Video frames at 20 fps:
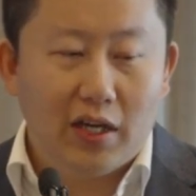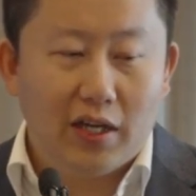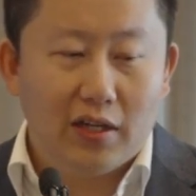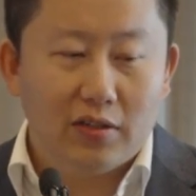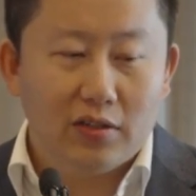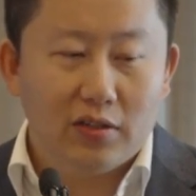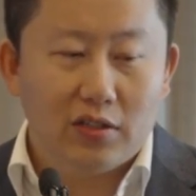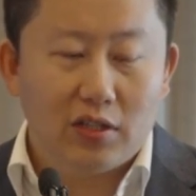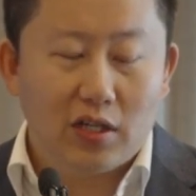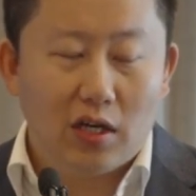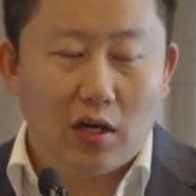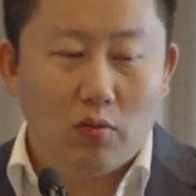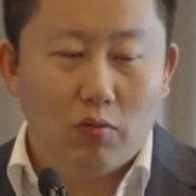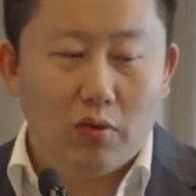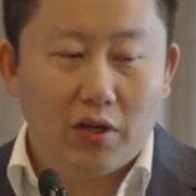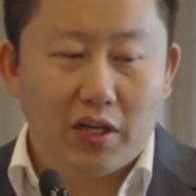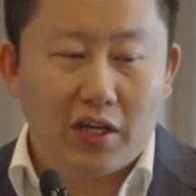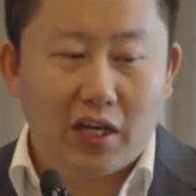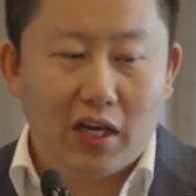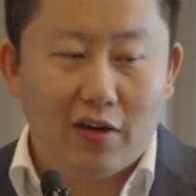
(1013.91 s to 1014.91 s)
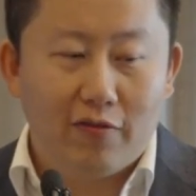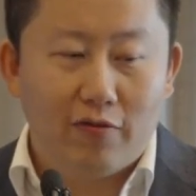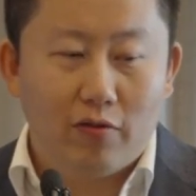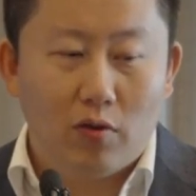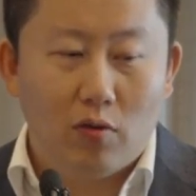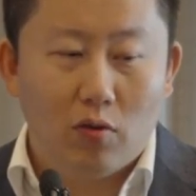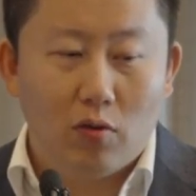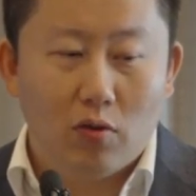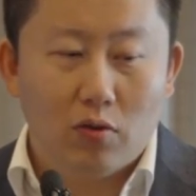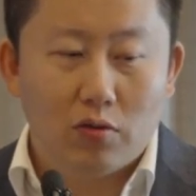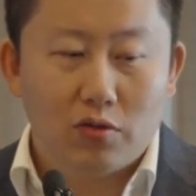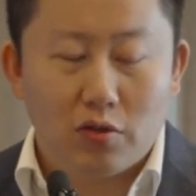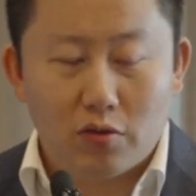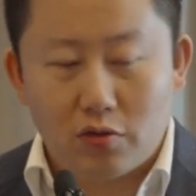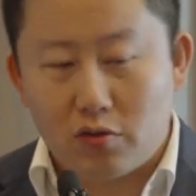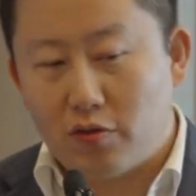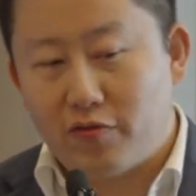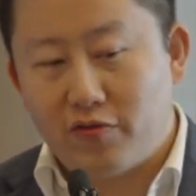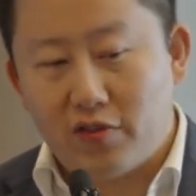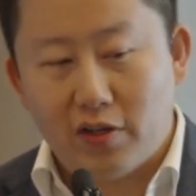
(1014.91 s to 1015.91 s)
and we have all
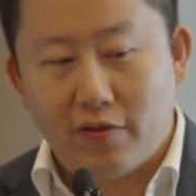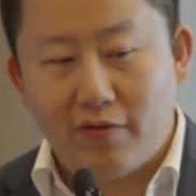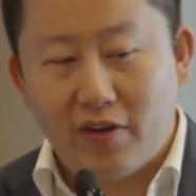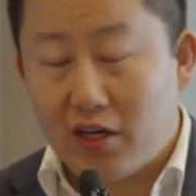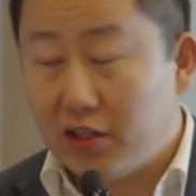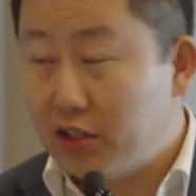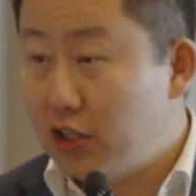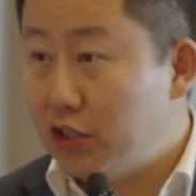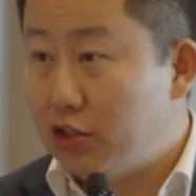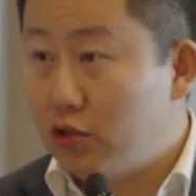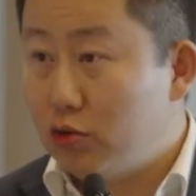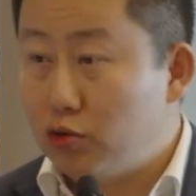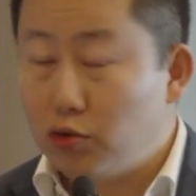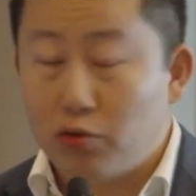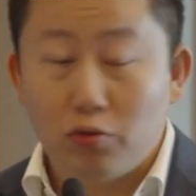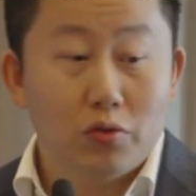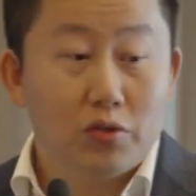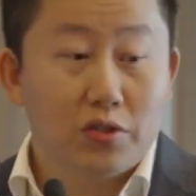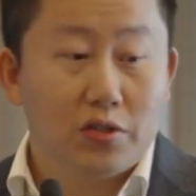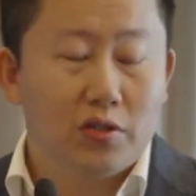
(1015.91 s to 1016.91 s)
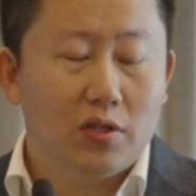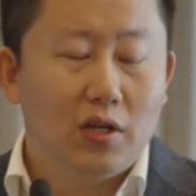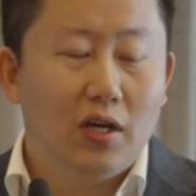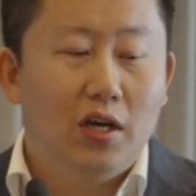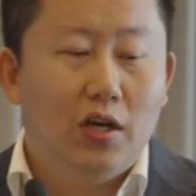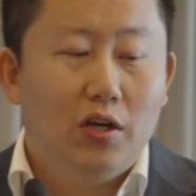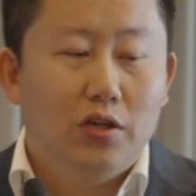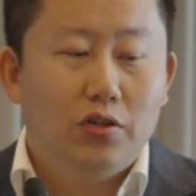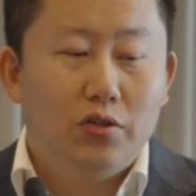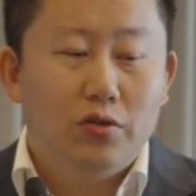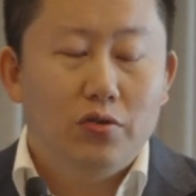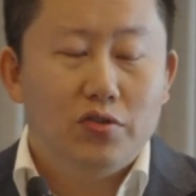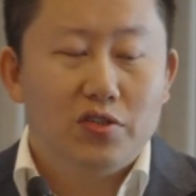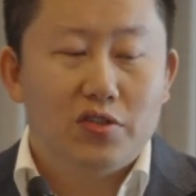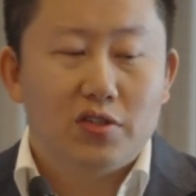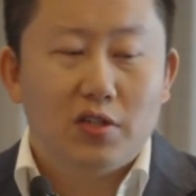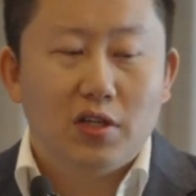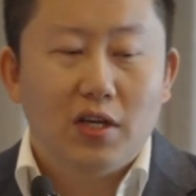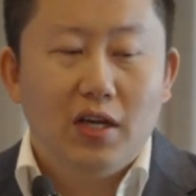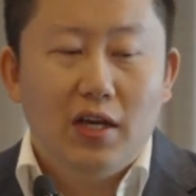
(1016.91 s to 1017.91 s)
sorts of the validation tools
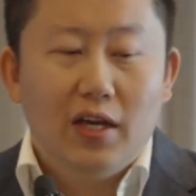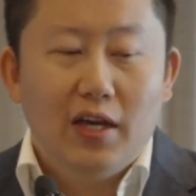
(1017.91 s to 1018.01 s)
used,